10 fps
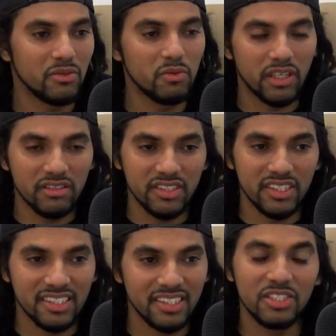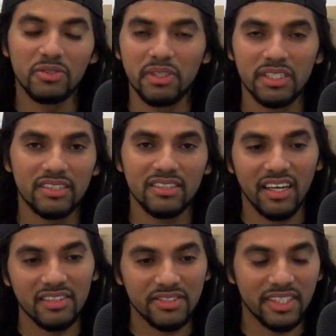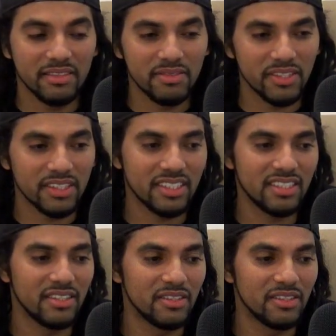Whatever situations life gives us,